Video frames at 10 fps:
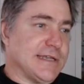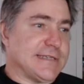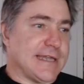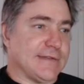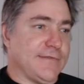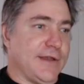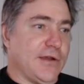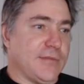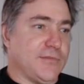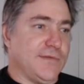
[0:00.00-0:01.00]
take the
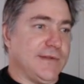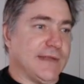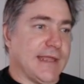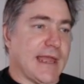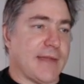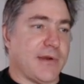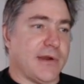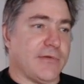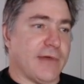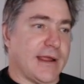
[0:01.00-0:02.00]
video, I'm moving the
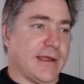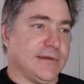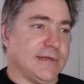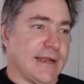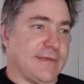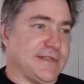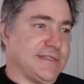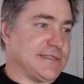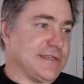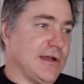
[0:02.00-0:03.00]
camera around, and
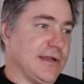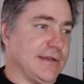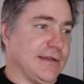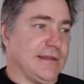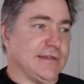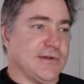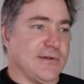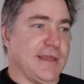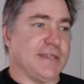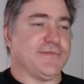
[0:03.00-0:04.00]
this is kind of,
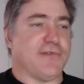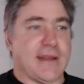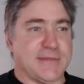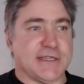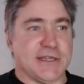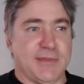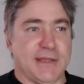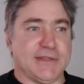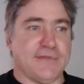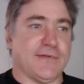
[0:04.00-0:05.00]
so each frame is going to
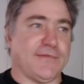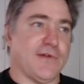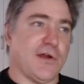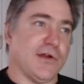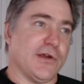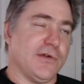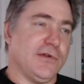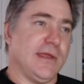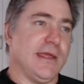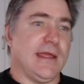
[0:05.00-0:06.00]
be a different
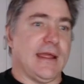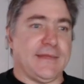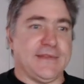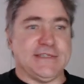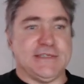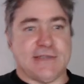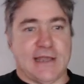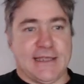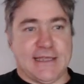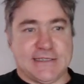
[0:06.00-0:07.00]
photo. And this is,
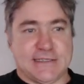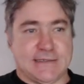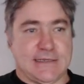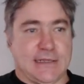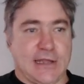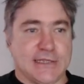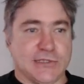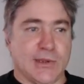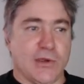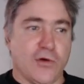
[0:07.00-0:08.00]
I guess,
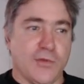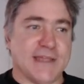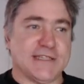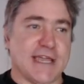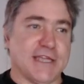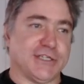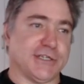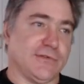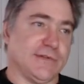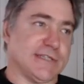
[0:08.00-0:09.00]
like doing
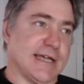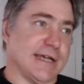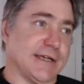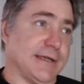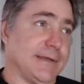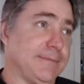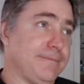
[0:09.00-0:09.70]
augmentation on the data.